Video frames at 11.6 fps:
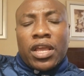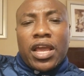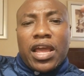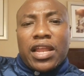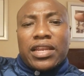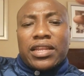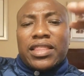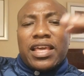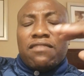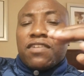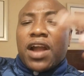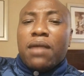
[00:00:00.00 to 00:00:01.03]
and
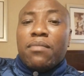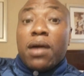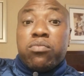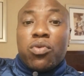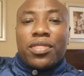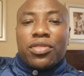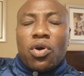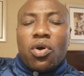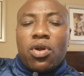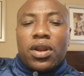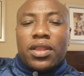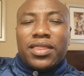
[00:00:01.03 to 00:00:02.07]
they've come up with
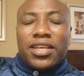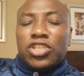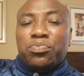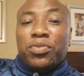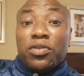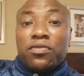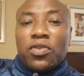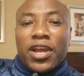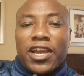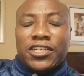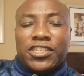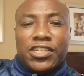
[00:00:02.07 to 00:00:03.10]
all these beautiful
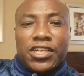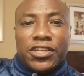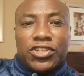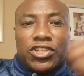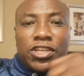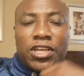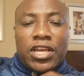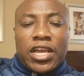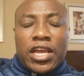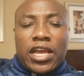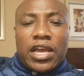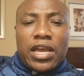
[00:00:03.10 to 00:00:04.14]
ideas
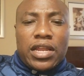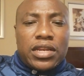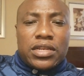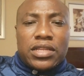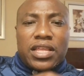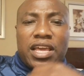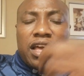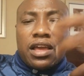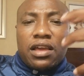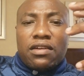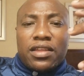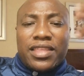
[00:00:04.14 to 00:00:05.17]
and they
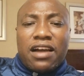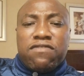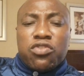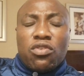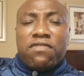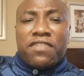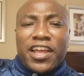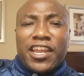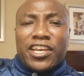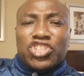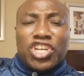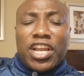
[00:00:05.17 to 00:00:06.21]
have, they are full of
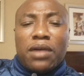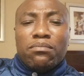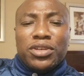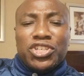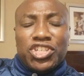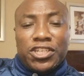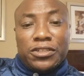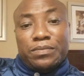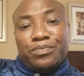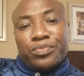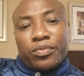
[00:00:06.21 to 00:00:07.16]
energy and ambition